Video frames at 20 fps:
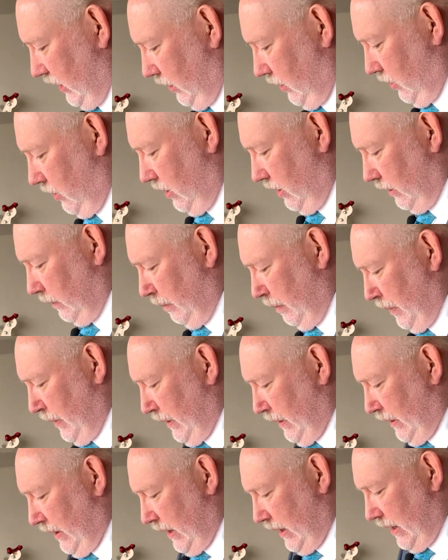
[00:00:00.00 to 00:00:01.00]
the Lord,
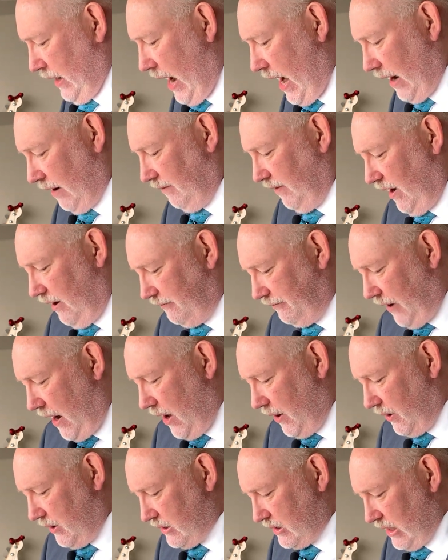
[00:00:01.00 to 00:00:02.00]
the God of their
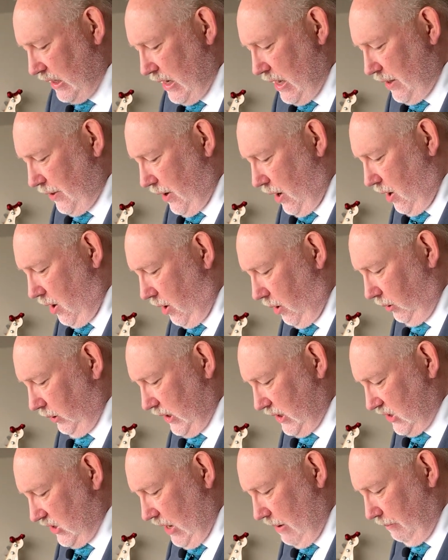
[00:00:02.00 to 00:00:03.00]
fathers. The whole
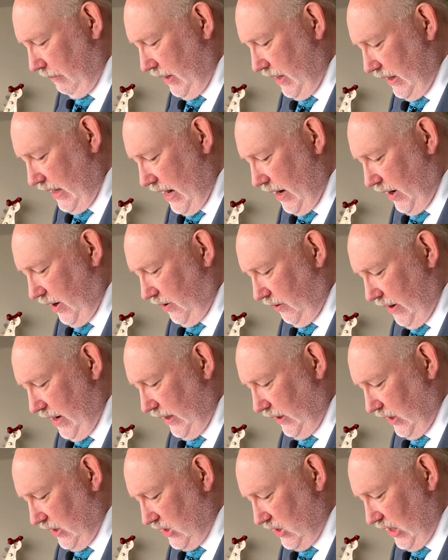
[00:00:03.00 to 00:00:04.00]
assembly then
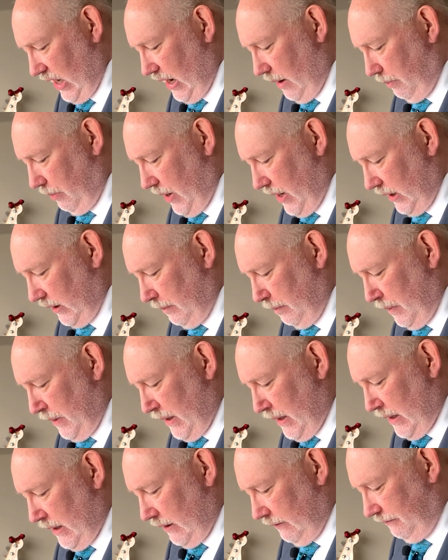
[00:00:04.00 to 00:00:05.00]
agreed to
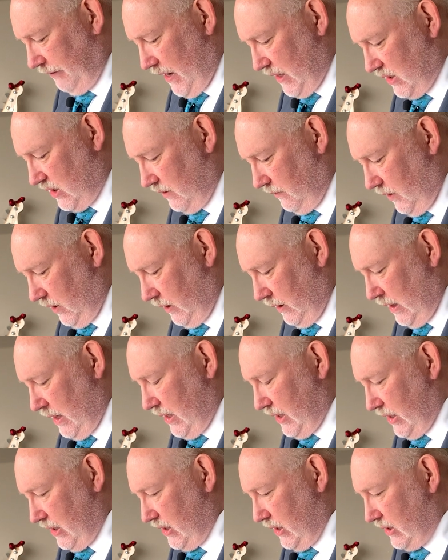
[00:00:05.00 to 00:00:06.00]
celebrate the
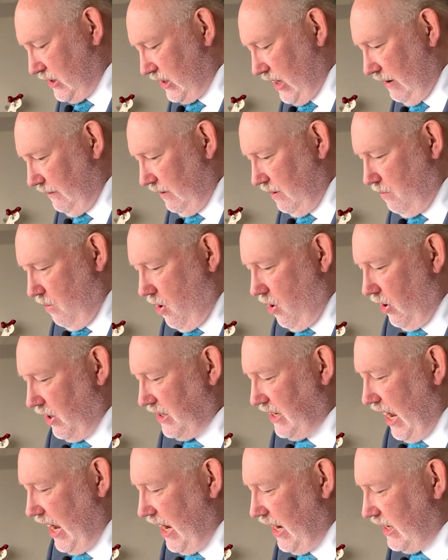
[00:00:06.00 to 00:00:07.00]
festival 7 more
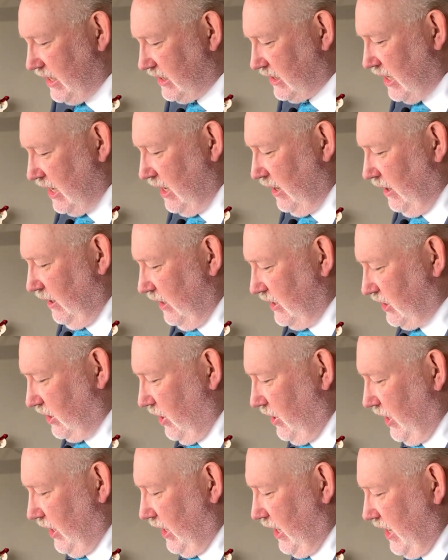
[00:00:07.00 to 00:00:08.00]
days,
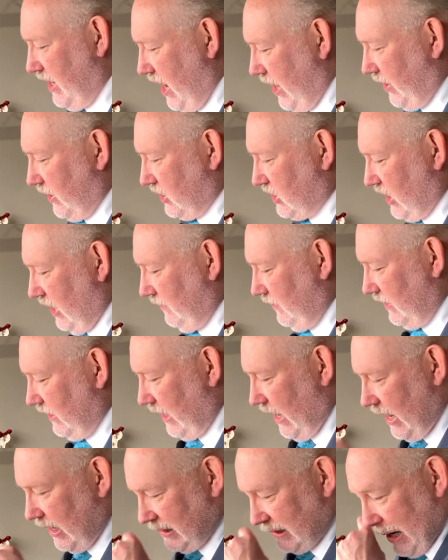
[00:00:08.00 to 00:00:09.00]
so that another 7
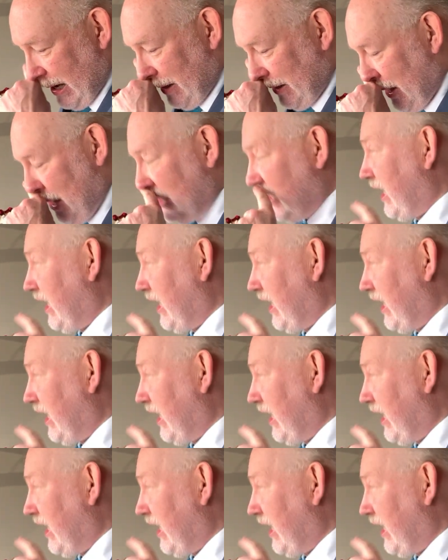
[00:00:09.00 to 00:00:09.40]
days they